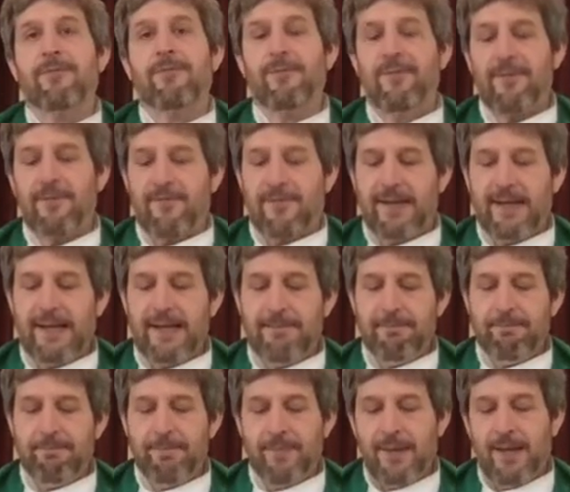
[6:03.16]

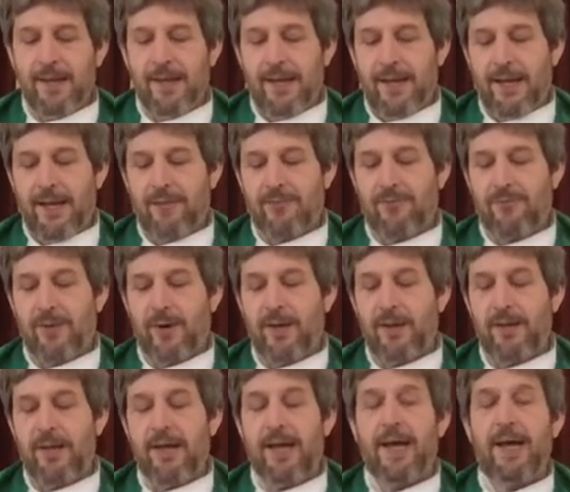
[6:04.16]
15, as
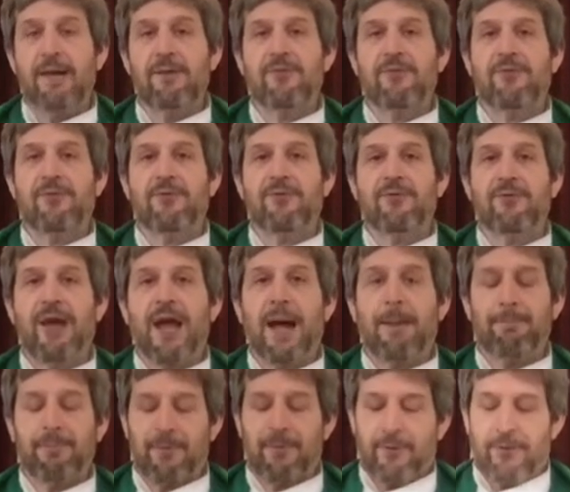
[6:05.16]
well as
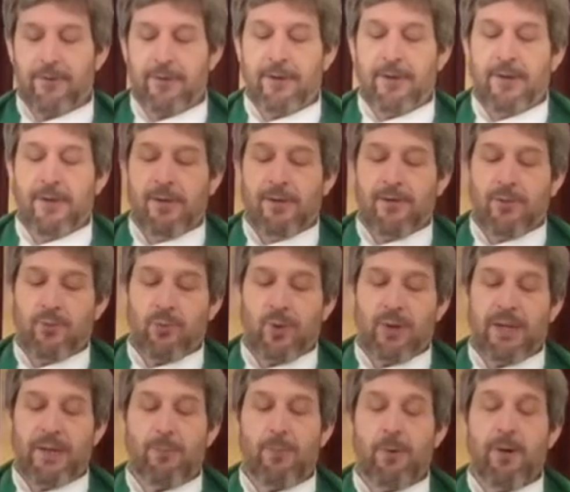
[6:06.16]
chapter
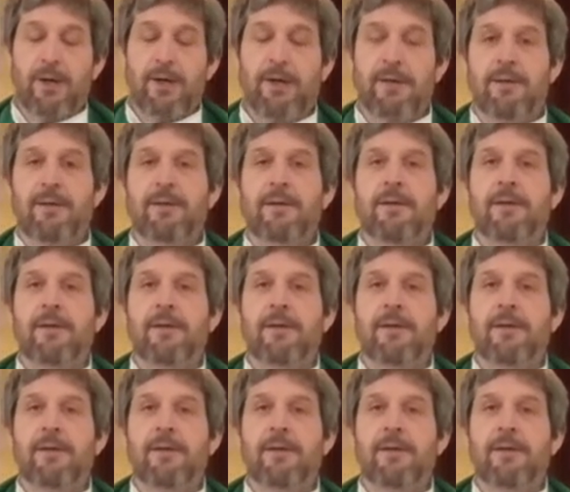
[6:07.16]
21,